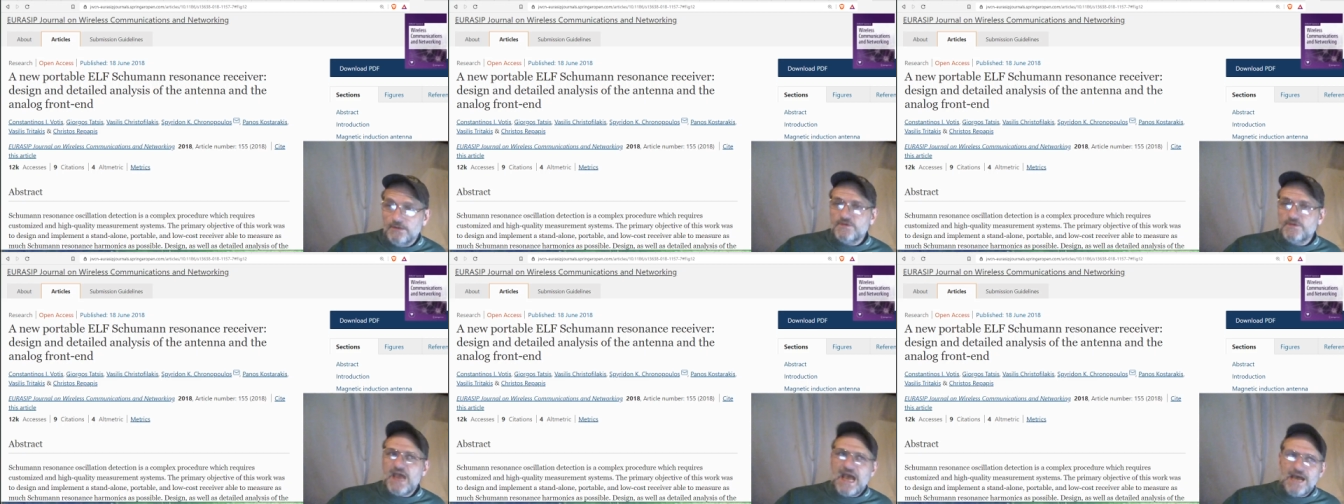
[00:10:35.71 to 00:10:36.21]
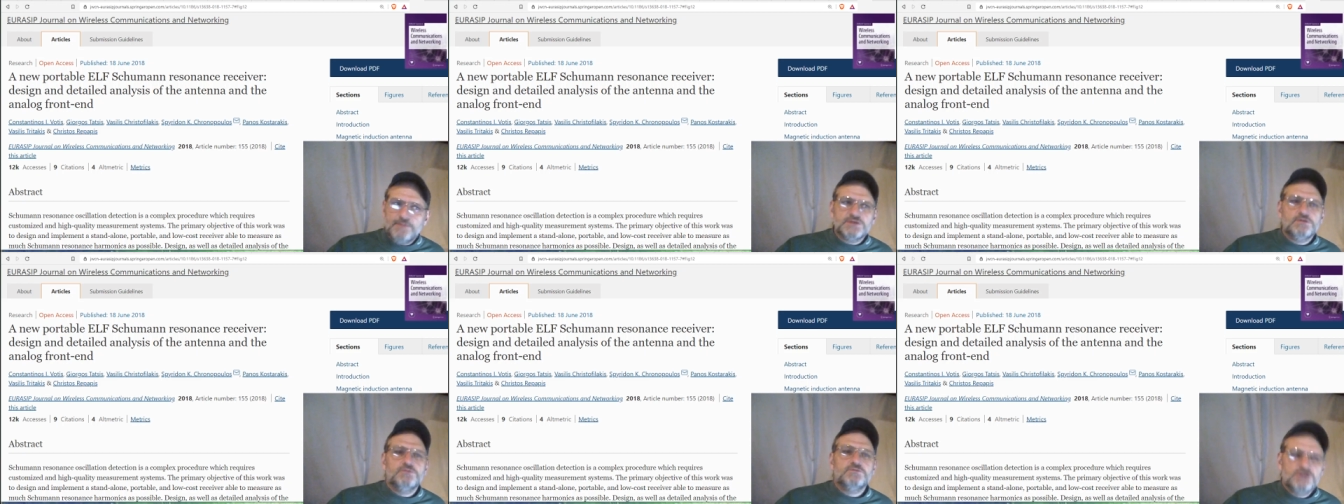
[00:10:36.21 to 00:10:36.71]
the
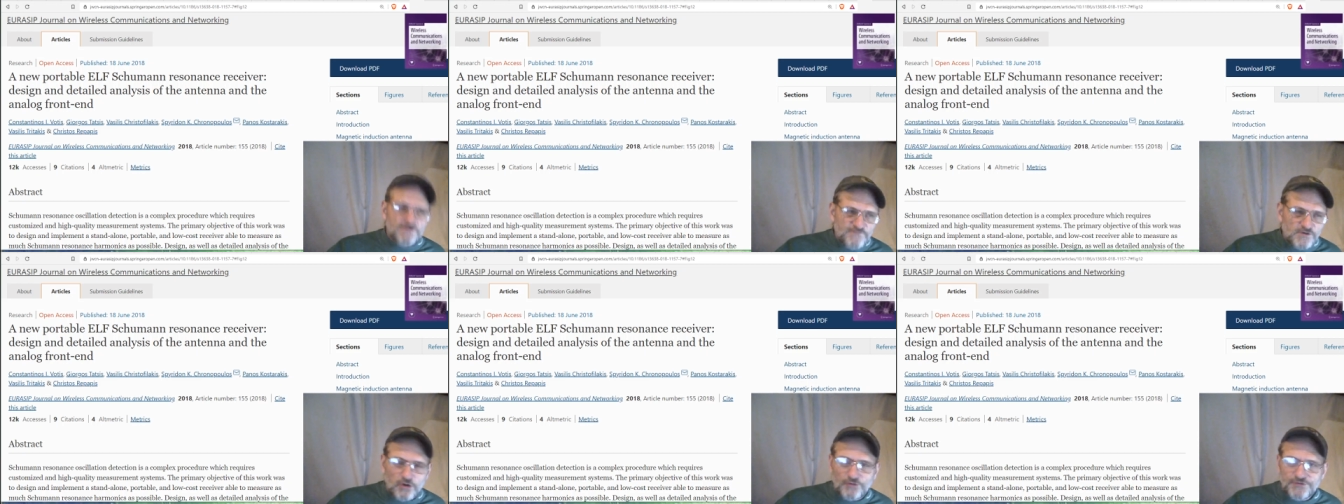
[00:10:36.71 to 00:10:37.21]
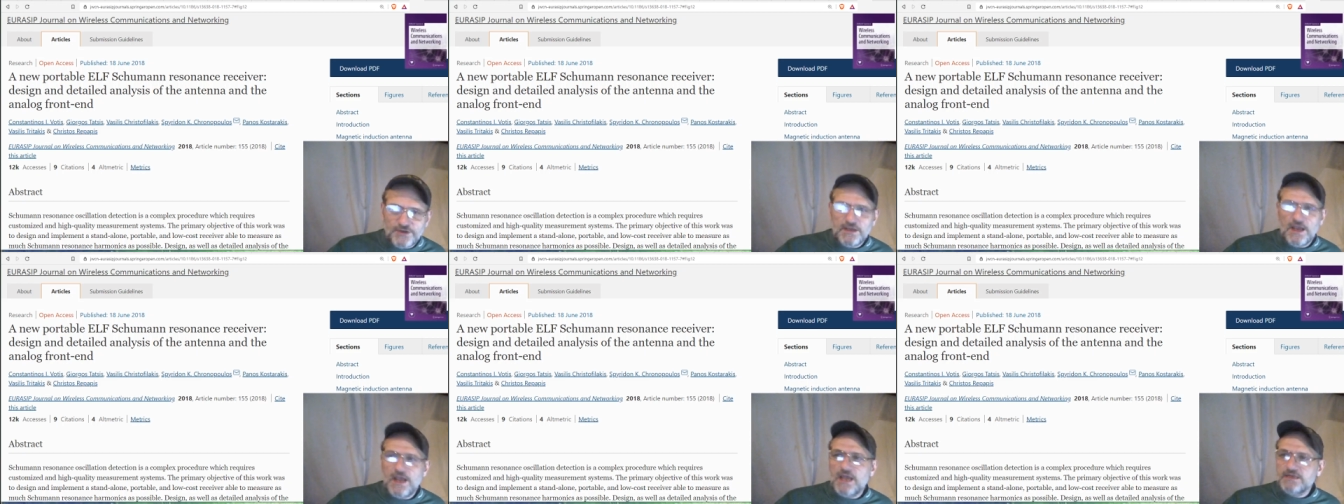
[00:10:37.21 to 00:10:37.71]
absolute
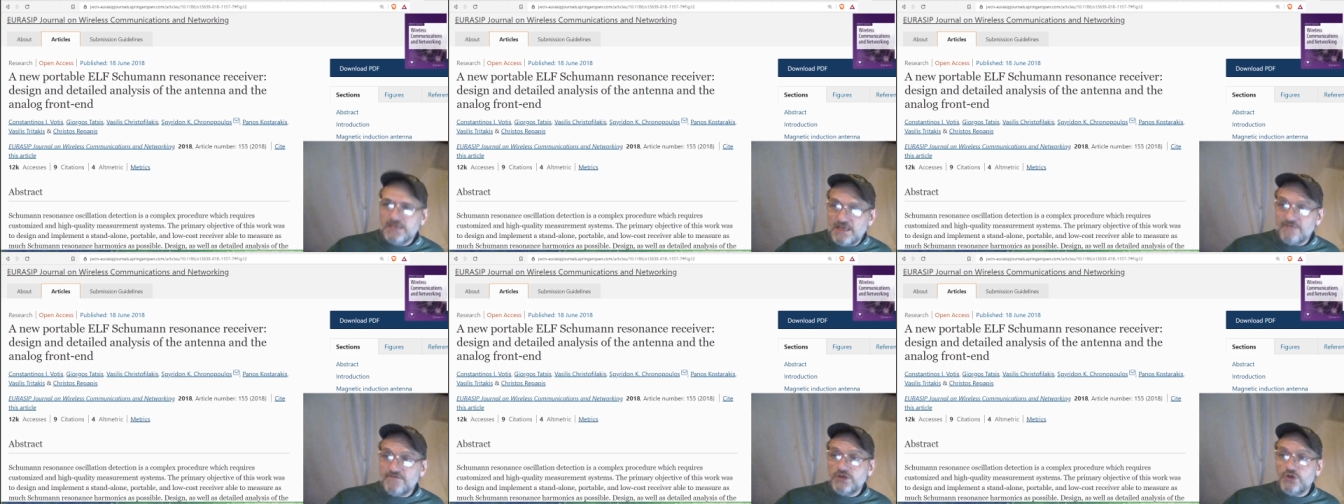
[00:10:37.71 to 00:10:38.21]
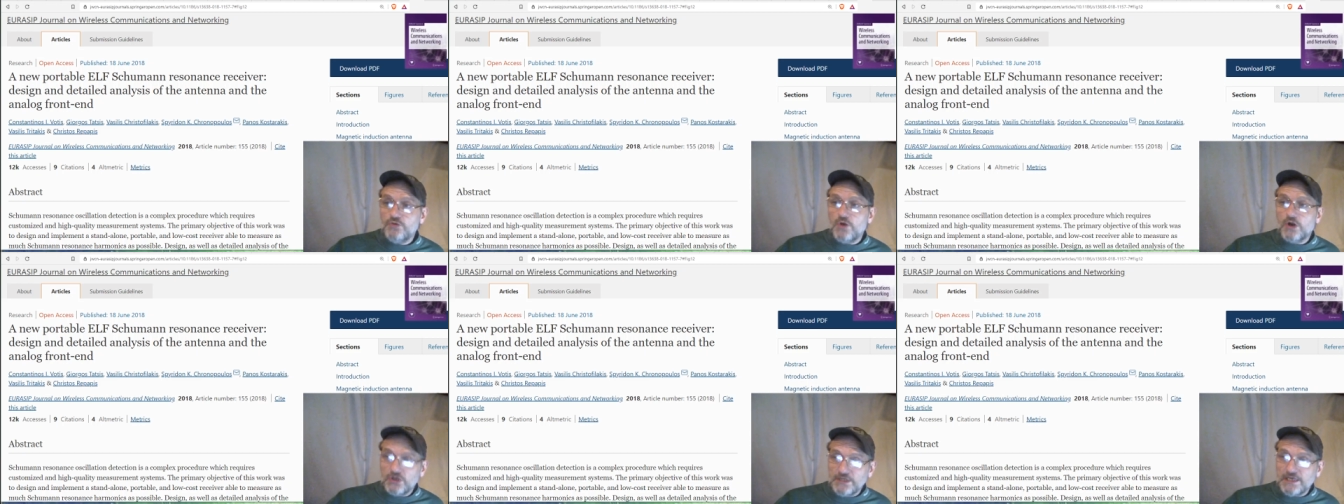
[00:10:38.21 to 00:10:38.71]
difficulty in giving you a
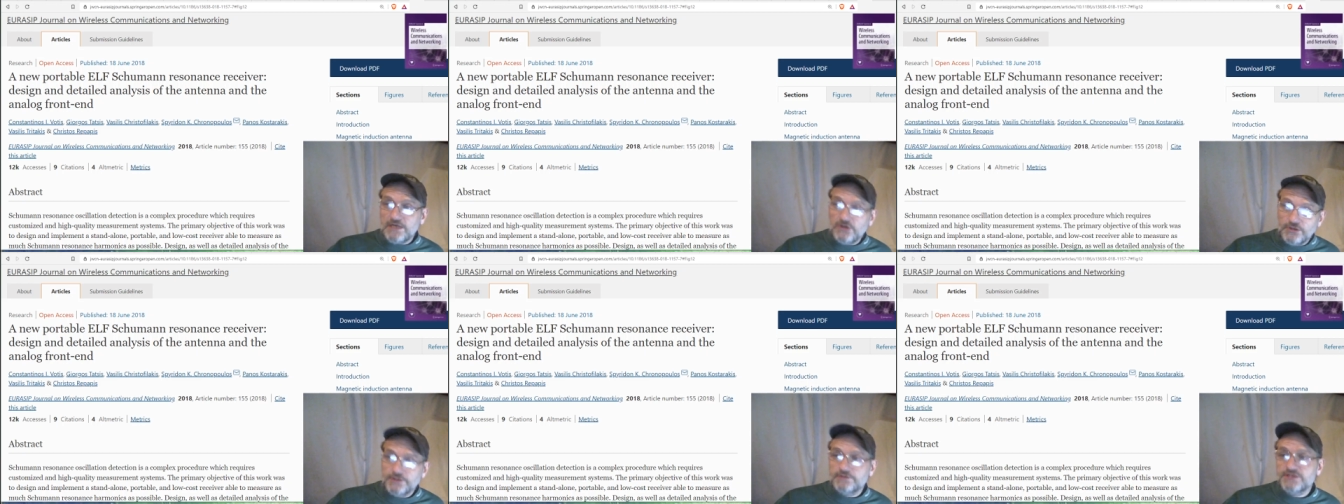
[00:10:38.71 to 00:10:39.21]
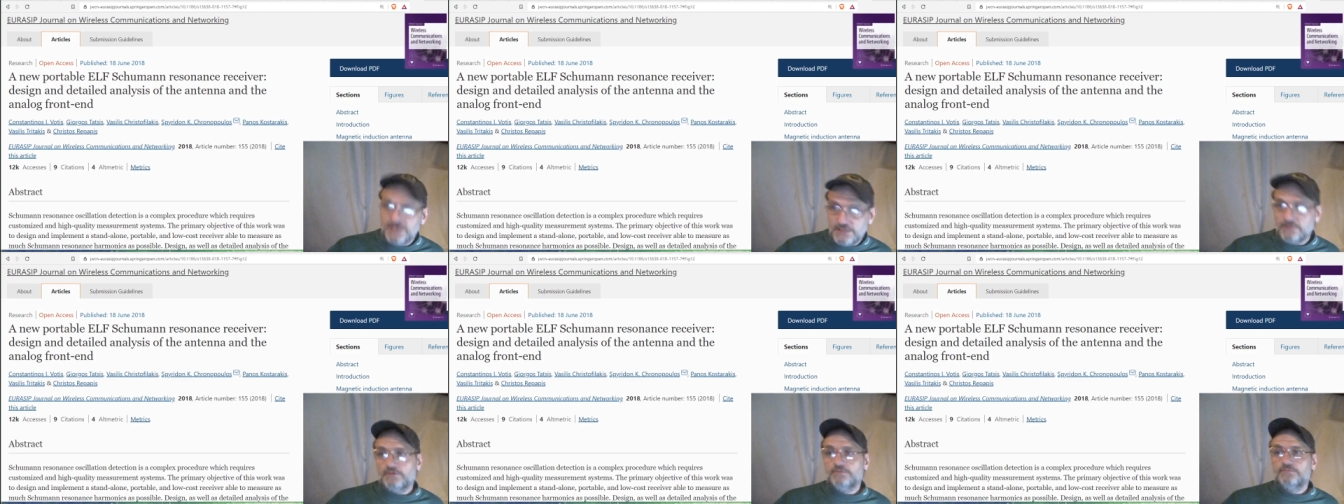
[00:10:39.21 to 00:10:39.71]
clean, clear signal.